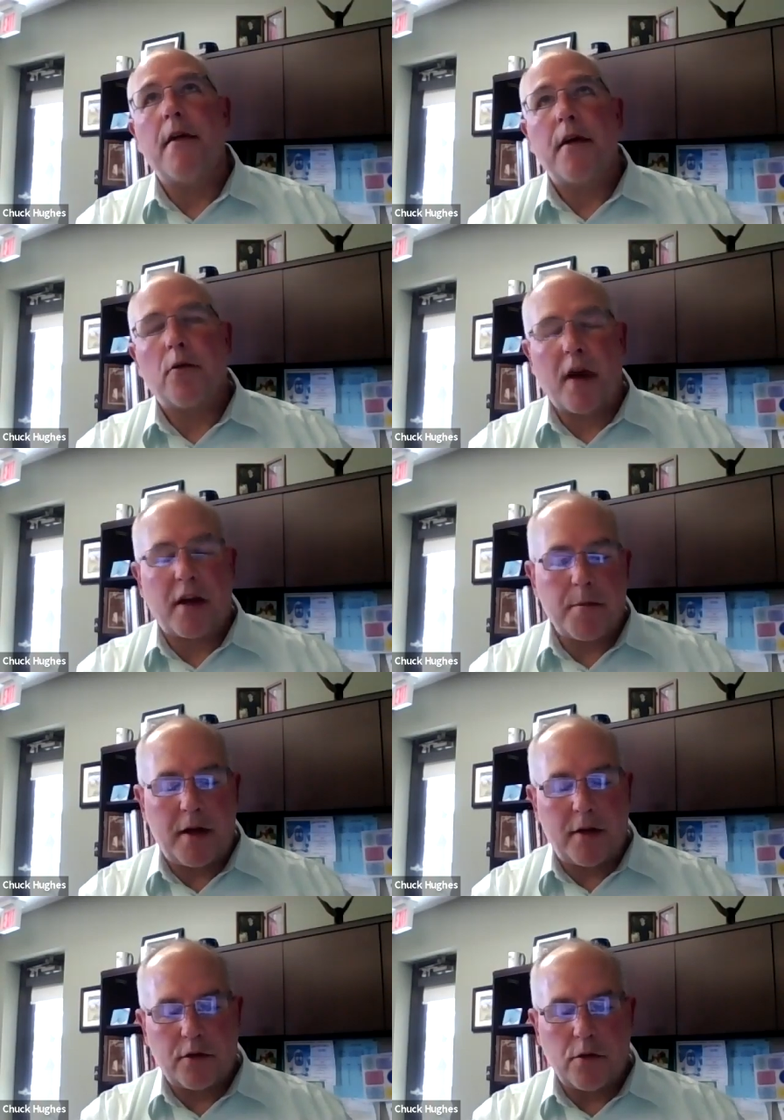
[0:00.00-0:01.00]

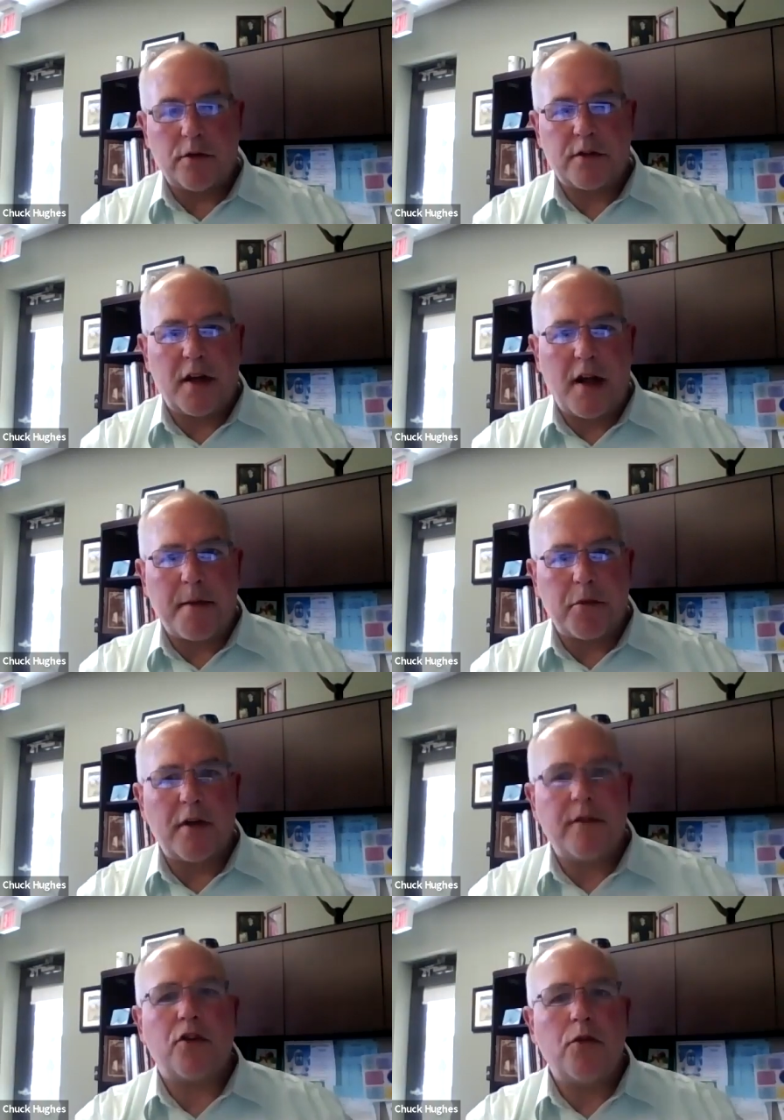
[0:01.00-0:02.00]
recommended schools get, I
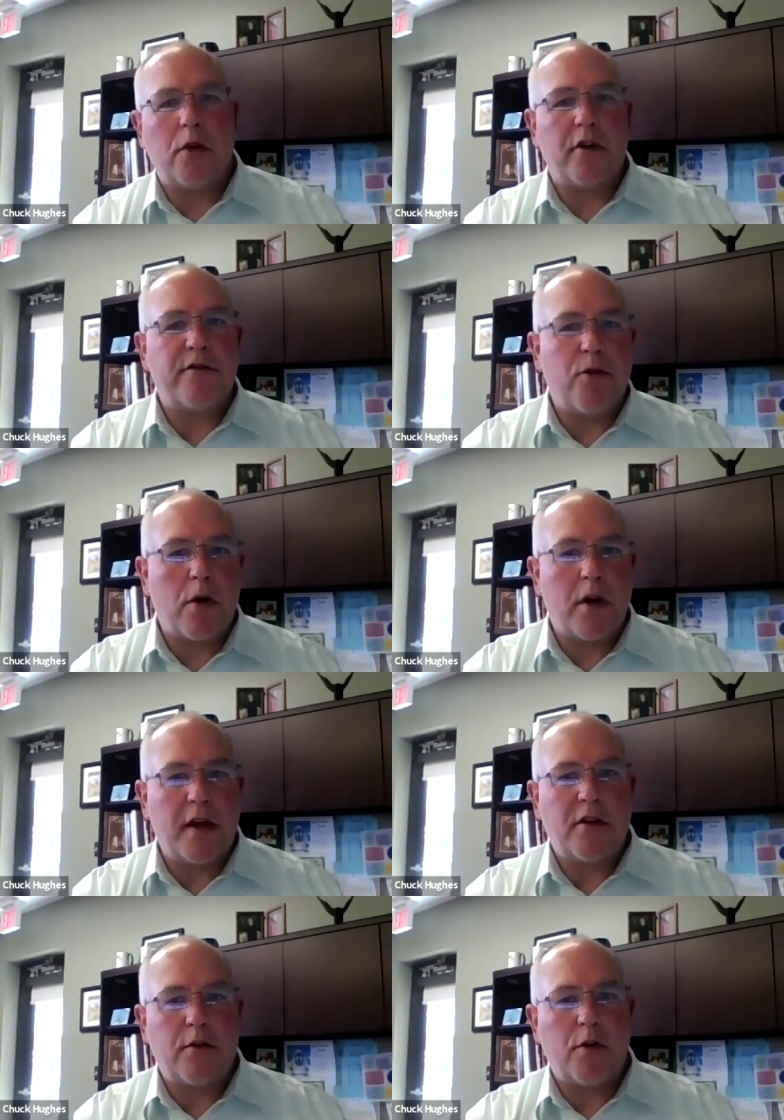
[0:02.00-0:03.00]
believe, a
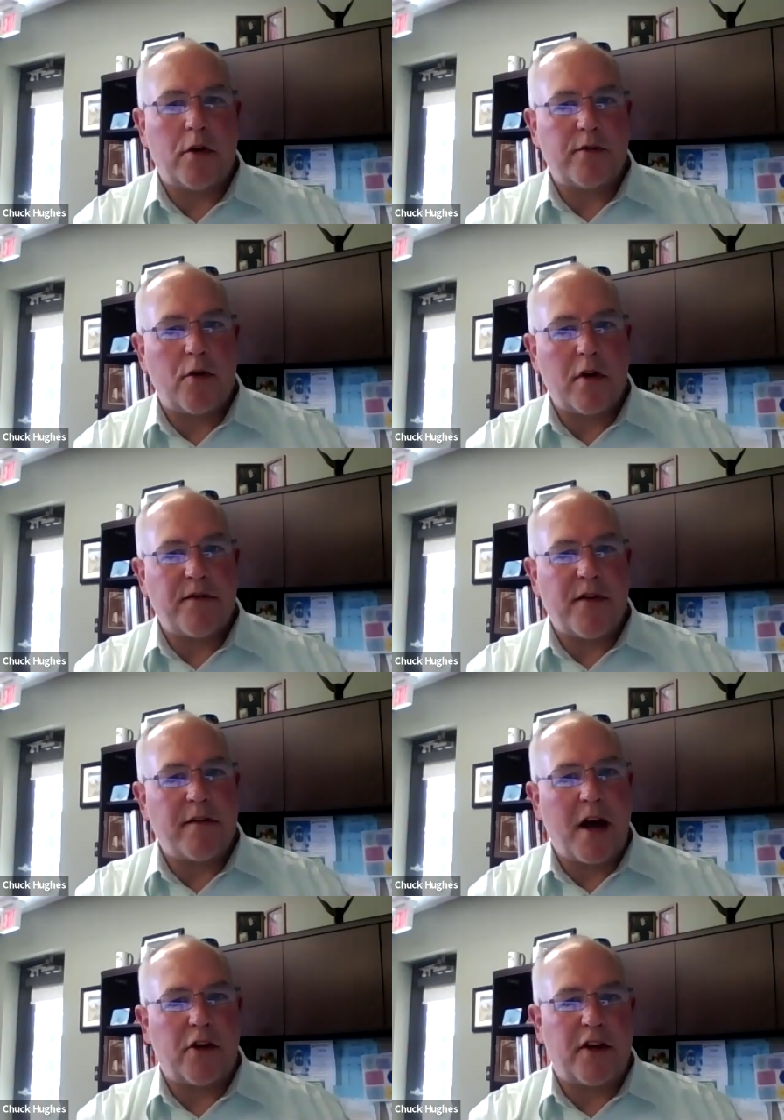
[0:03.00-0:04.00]
$240 to
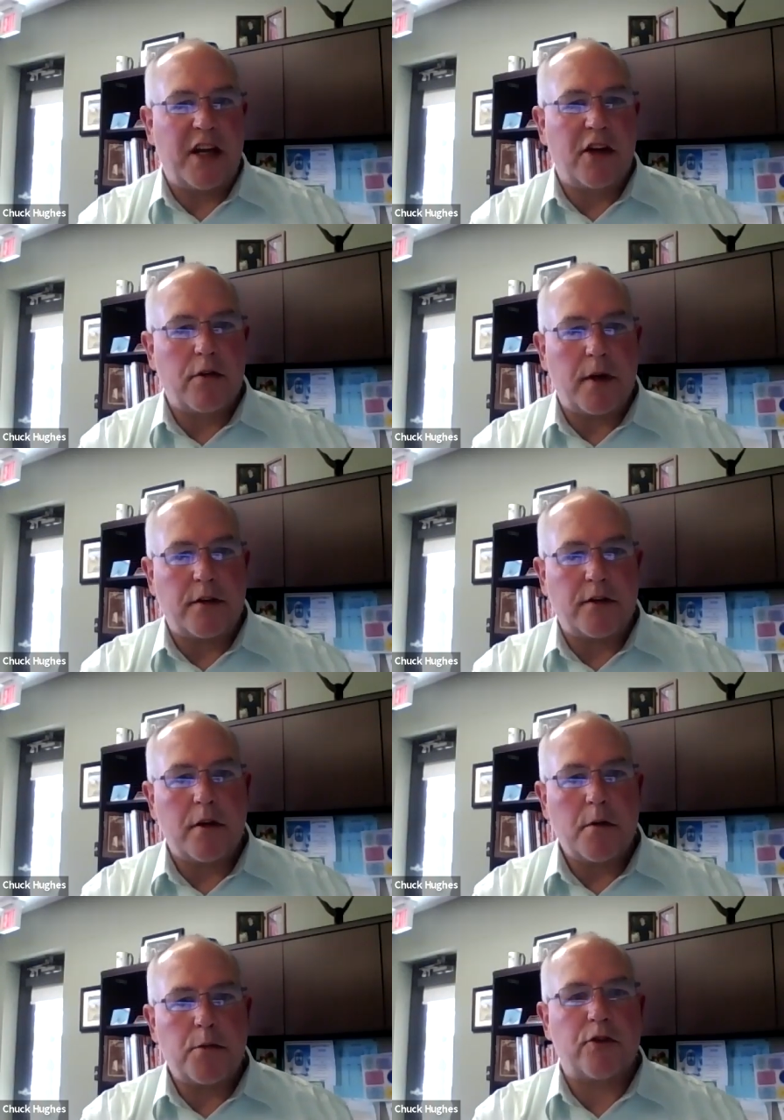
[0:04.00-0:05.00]
$245 increase
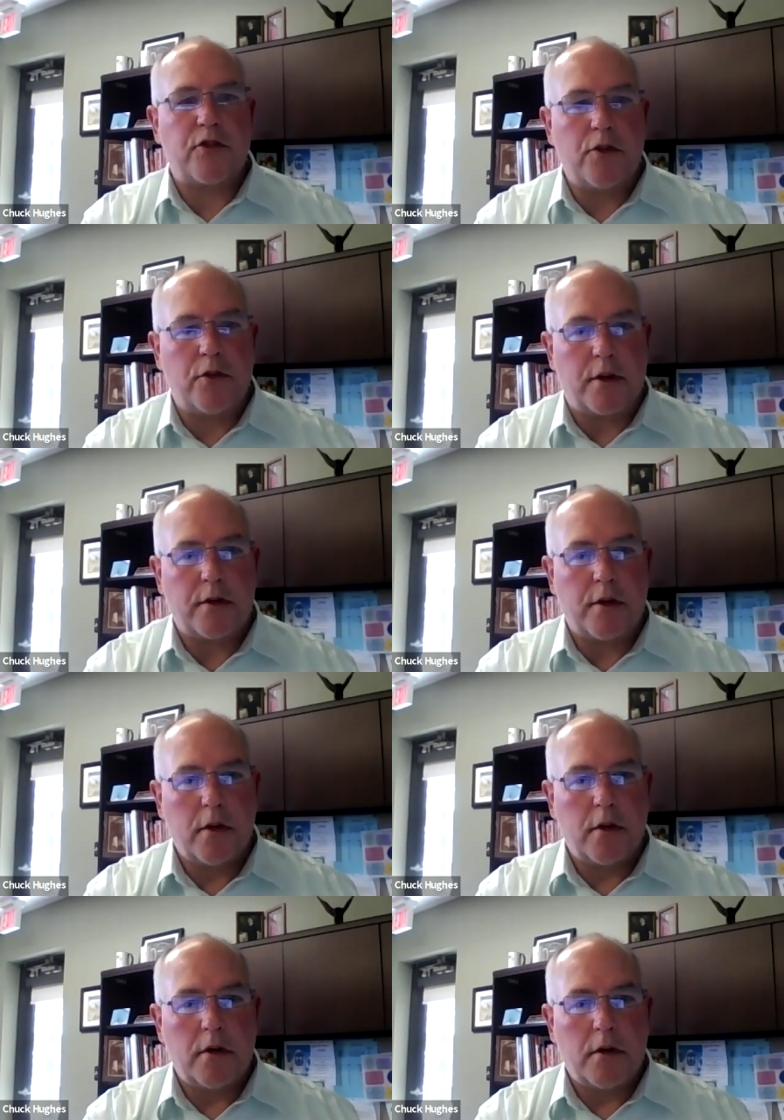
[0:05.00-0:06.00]
per student.
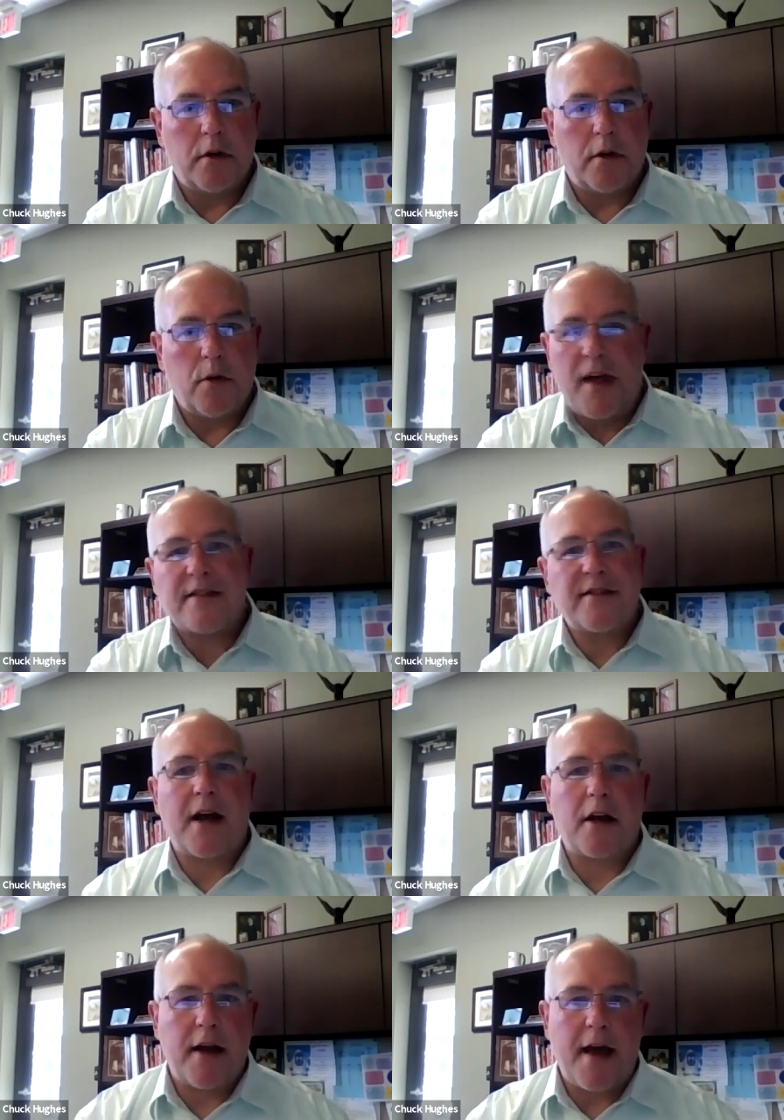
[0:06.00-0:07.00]
Well, that's
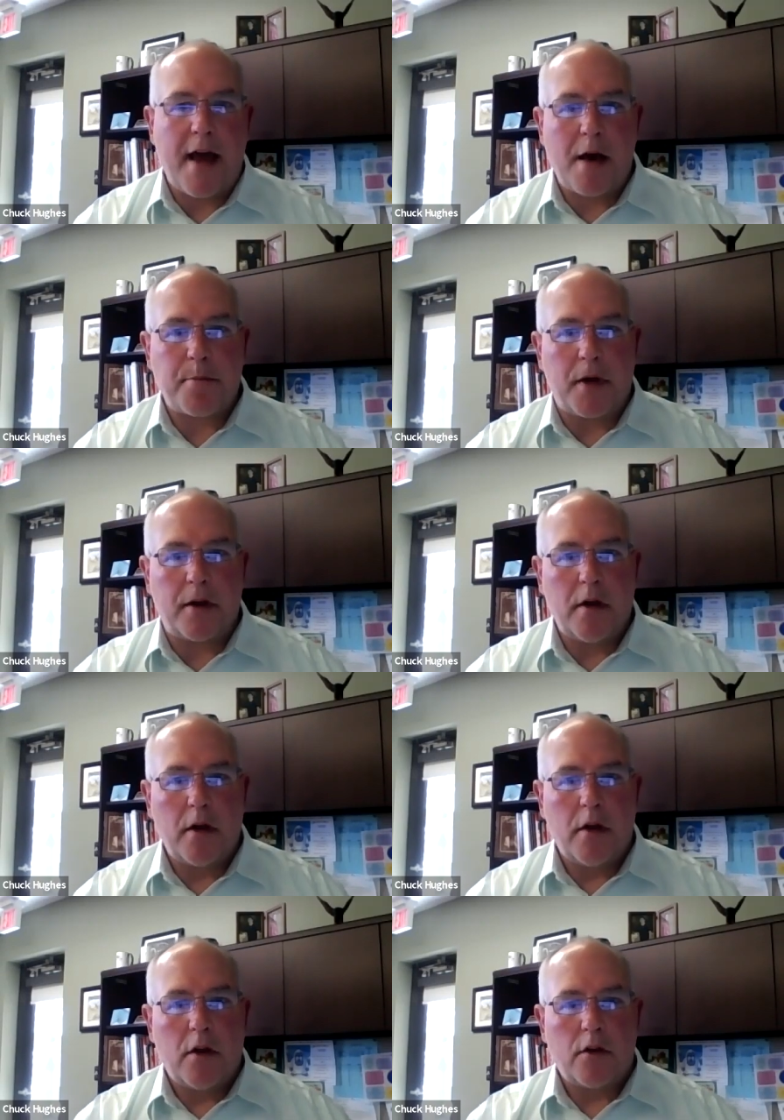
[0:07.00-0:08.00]
not going to happen.
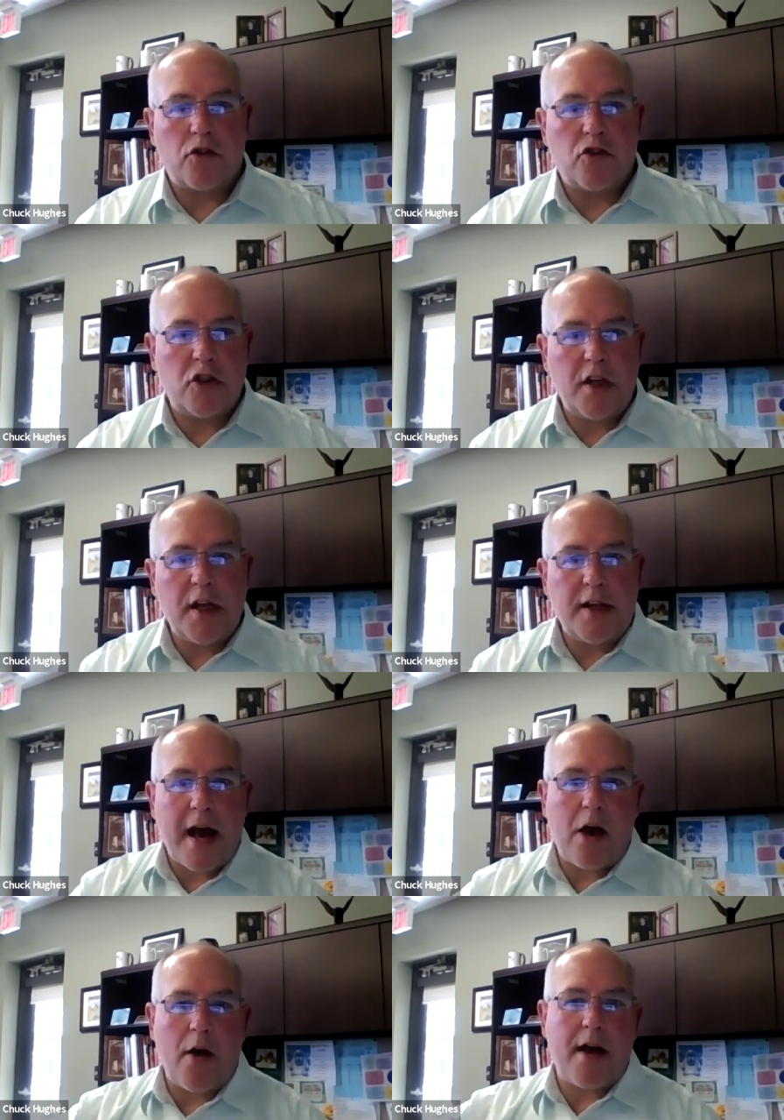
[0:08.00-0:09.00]
So she
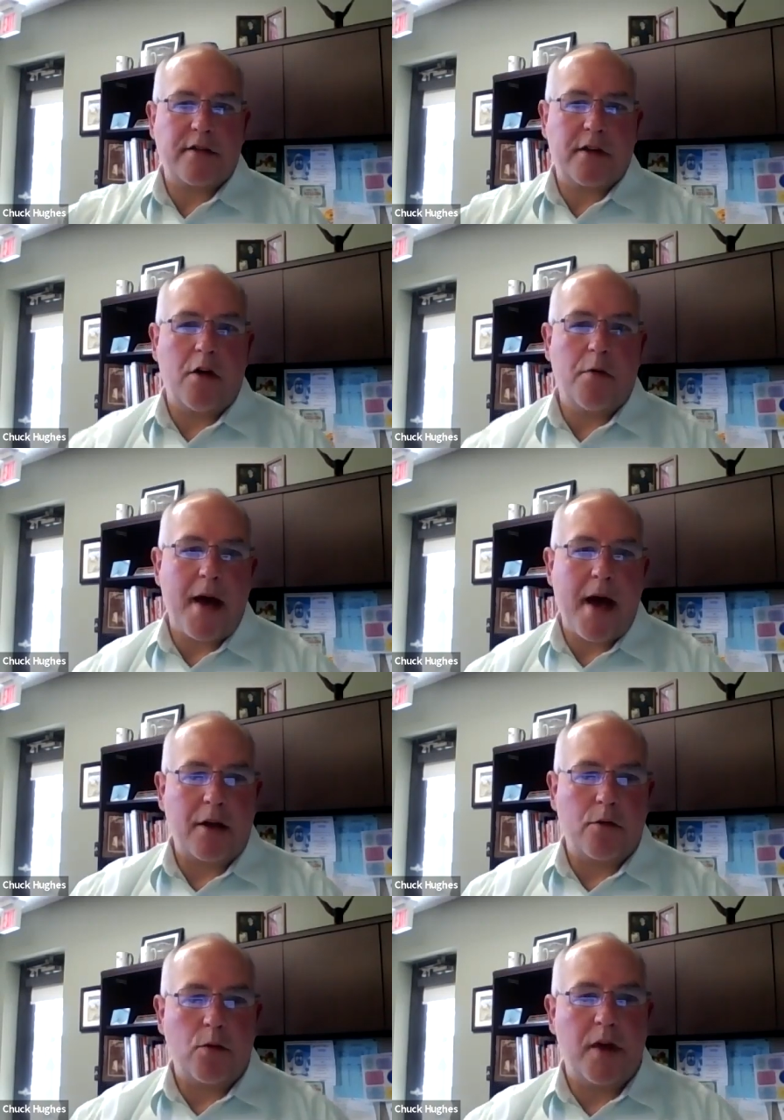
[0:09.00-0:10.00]
now has to go back
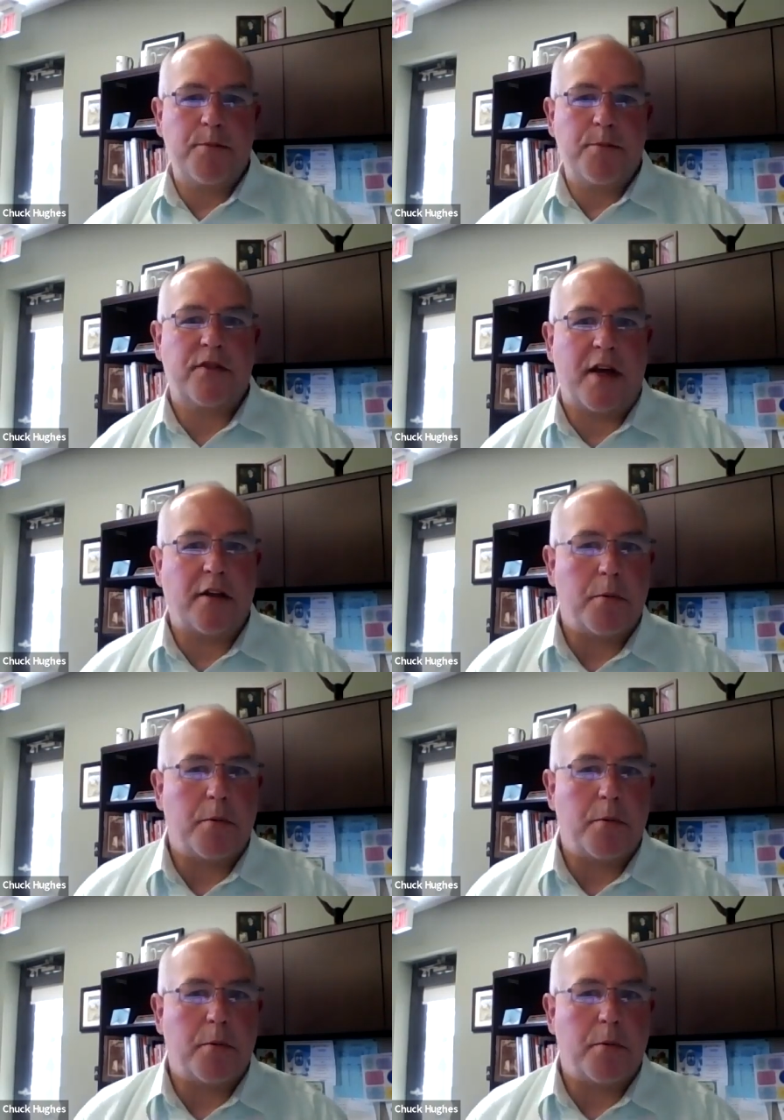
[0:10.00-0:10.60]
and re-present a